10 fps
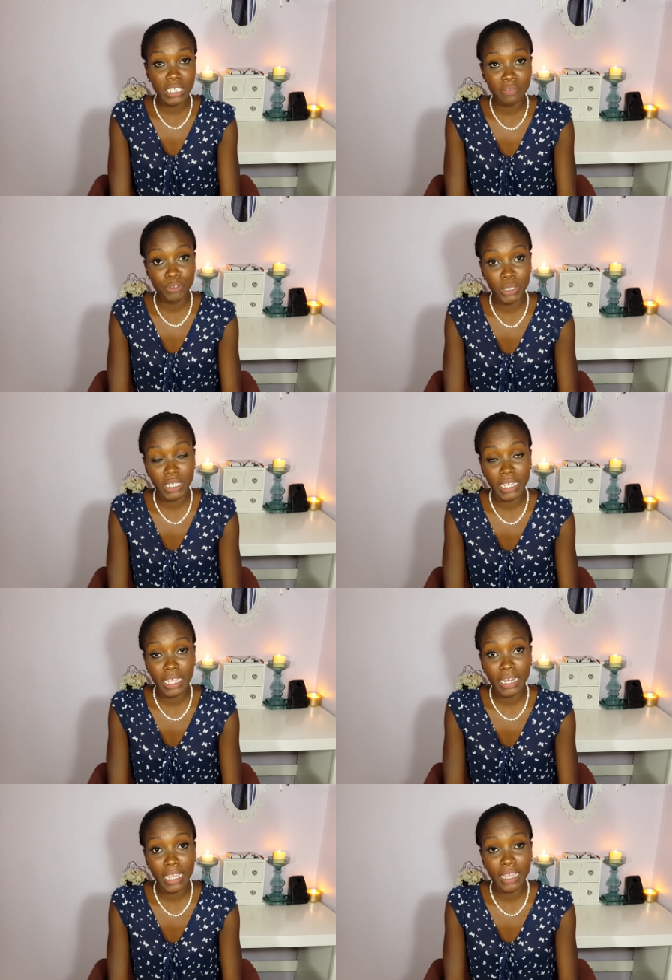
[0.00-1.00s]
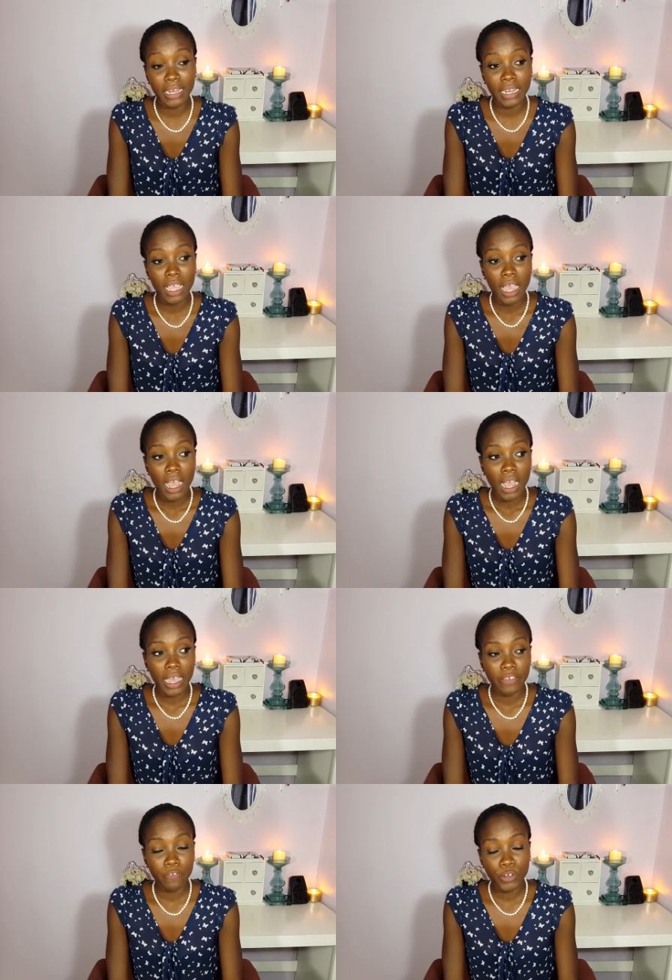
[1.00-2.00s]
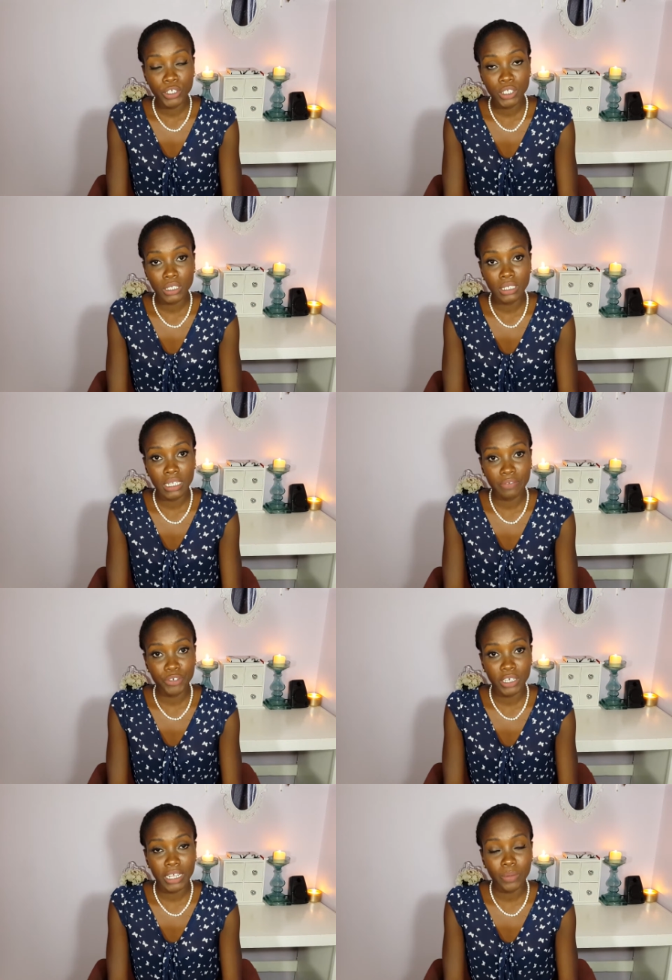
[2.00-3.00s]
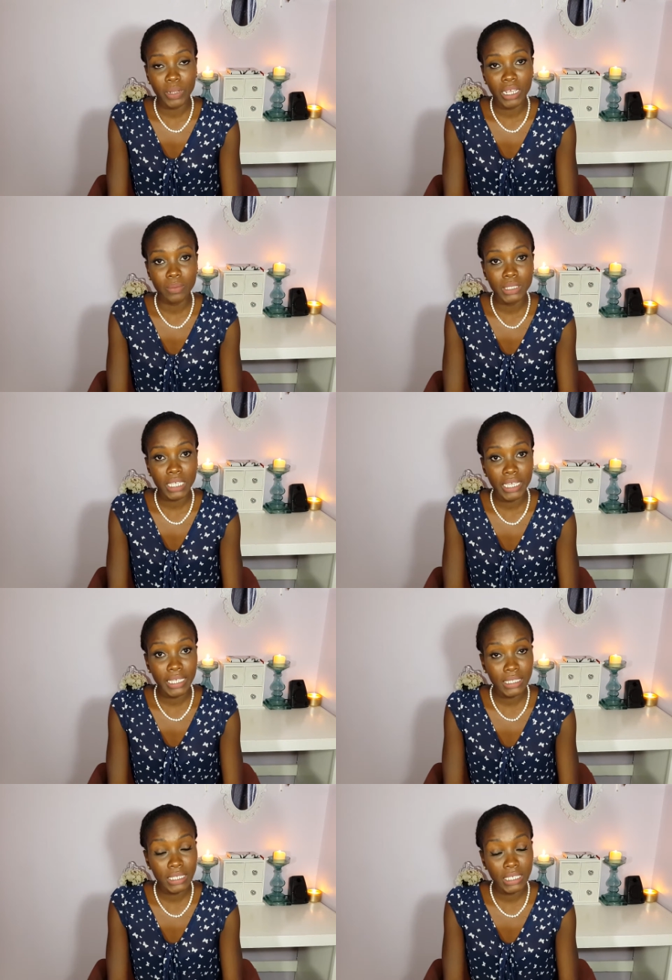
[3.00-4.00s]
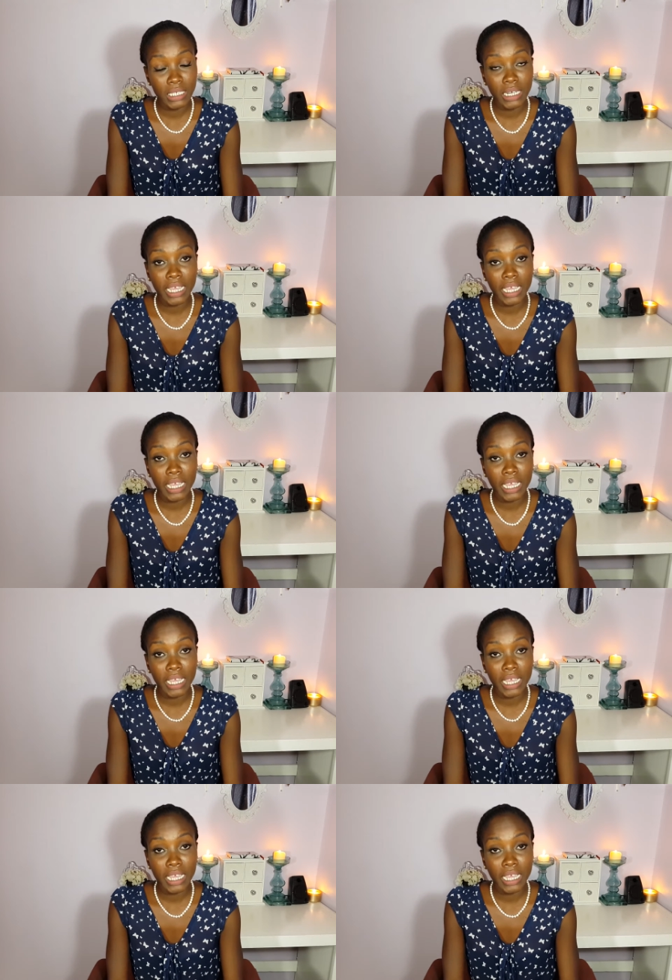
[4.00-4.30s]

left Trinidad. And I first left Trinidad when I was 18.